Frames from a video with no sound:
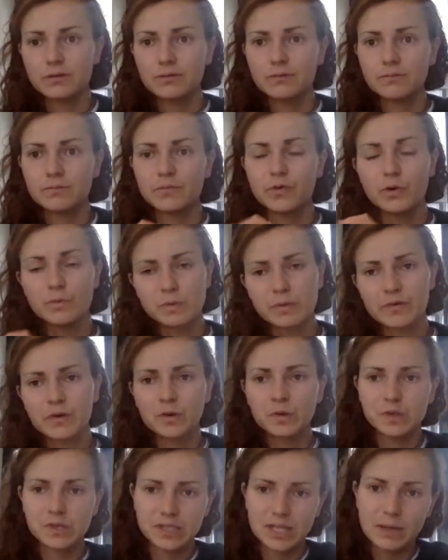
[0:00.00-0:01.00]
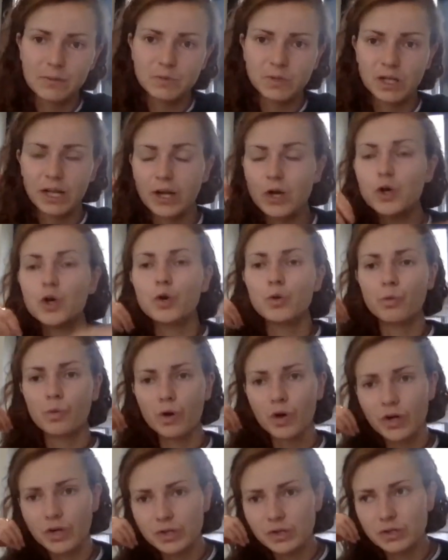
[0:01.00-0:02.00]
forms of contraception, like who
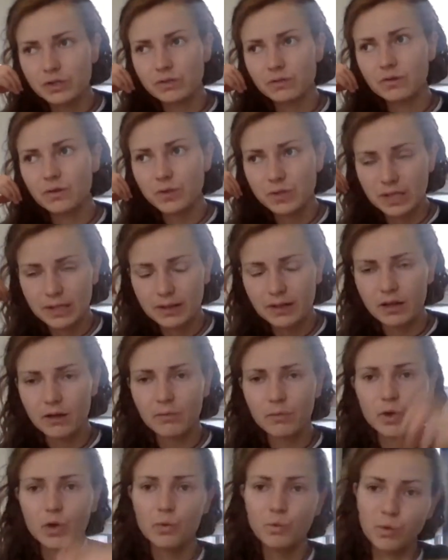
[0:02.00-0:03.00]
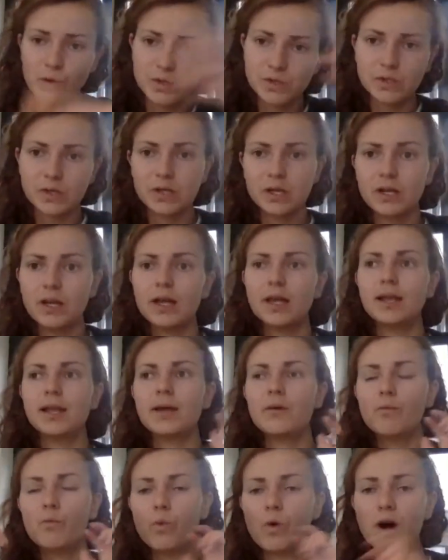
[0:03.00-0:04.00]
was using them, who wasn't, and
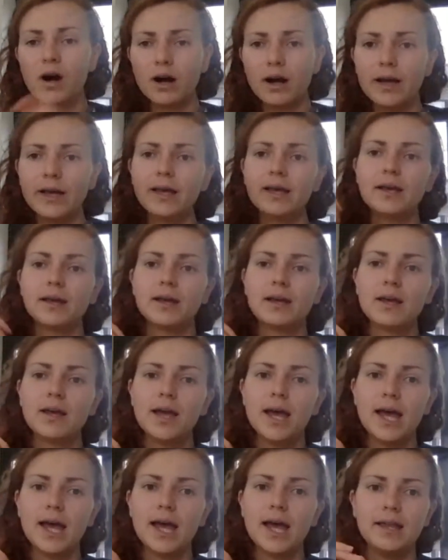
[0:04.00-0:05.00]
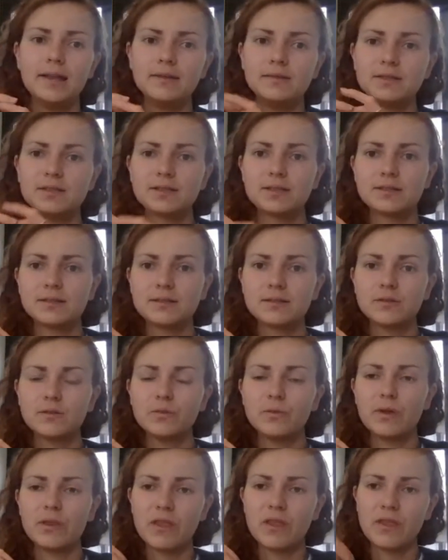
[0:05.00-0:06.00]
then why, and
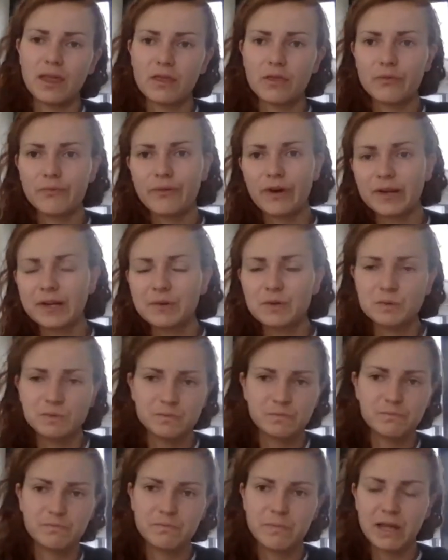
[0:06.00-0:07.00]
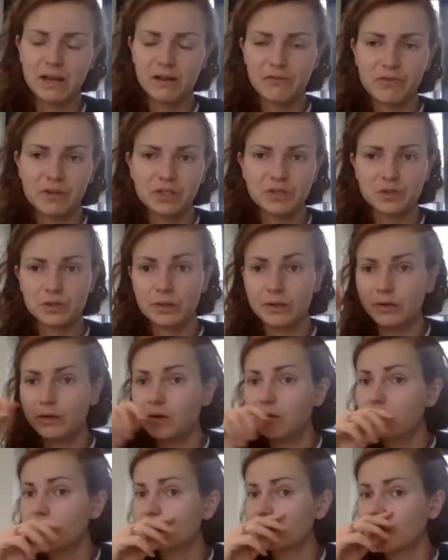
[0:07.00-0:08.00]
whether they found it was beneficial or
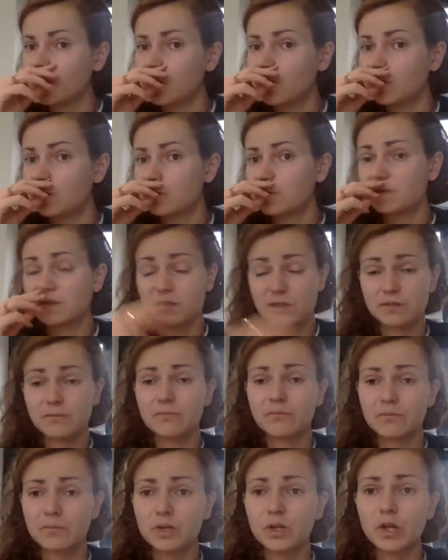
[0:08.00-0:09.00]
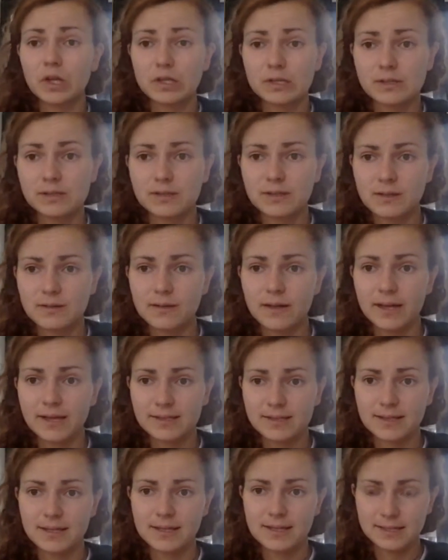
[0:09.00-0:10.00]
not. So it was some good
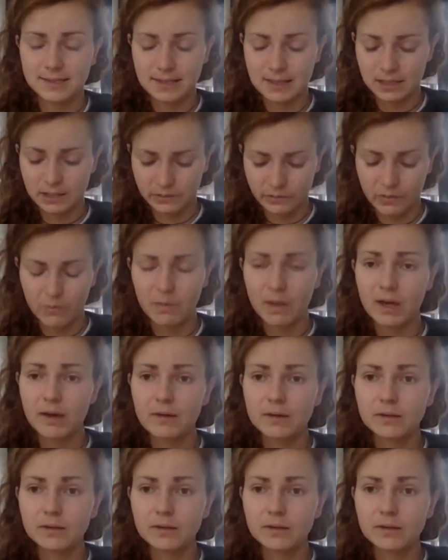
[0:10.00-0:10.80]
statistics from that.